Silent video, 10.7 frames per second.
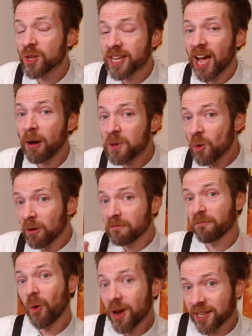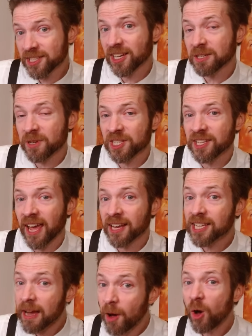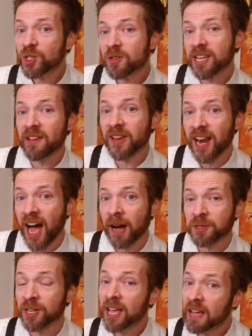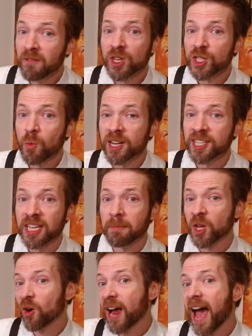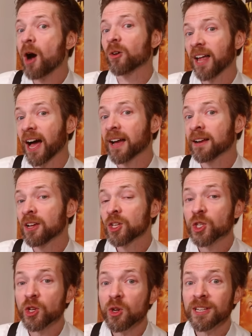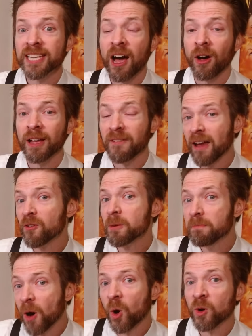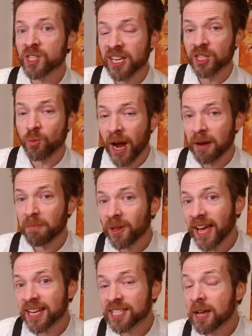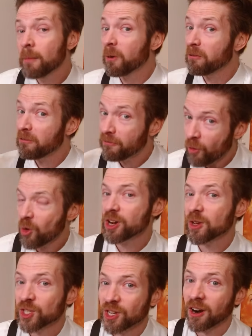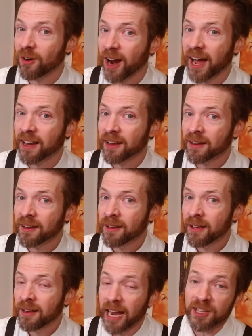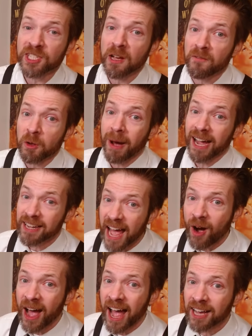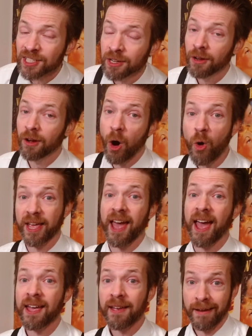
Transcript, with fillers: to help you avoid such mistakes, I'm also giving an option if you just want to send me your outline, so you can tell if every bone is in its right place before you start writing. Now some of you might now ask, okay,